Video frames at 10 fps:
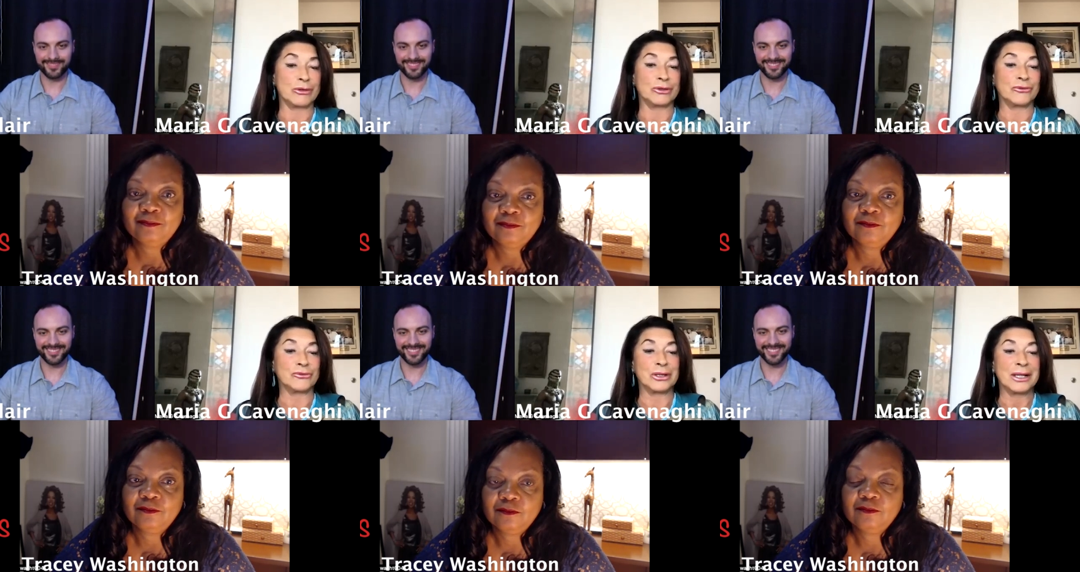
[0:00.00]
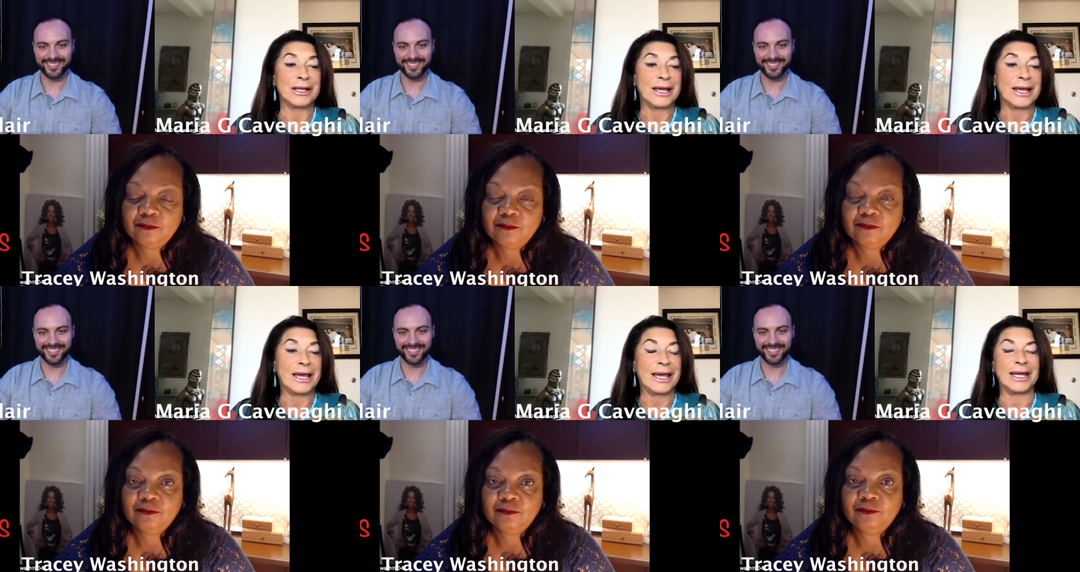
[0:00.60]
Speaker 1: beautiful.
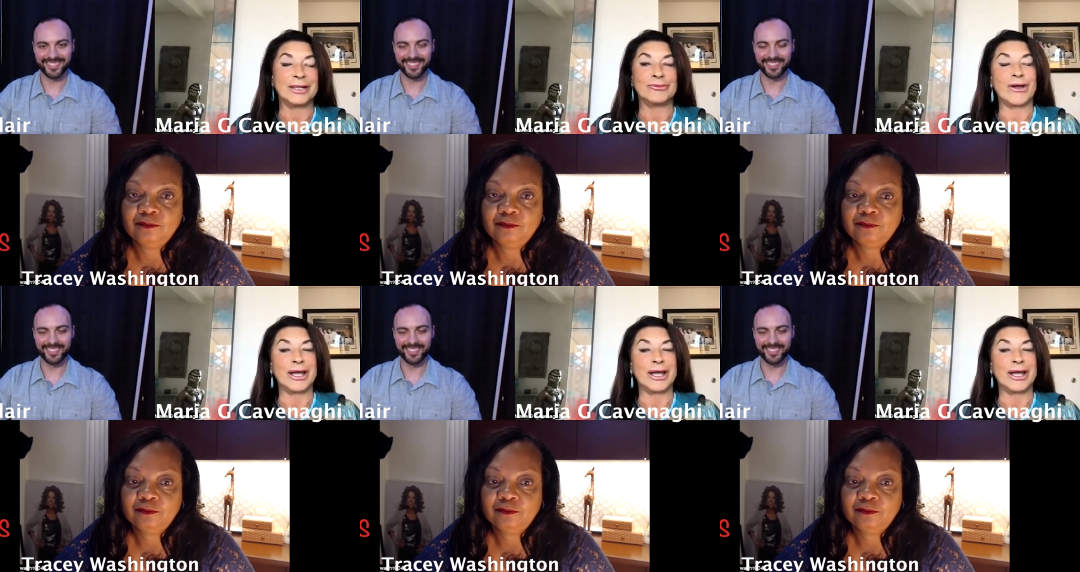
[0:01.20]
And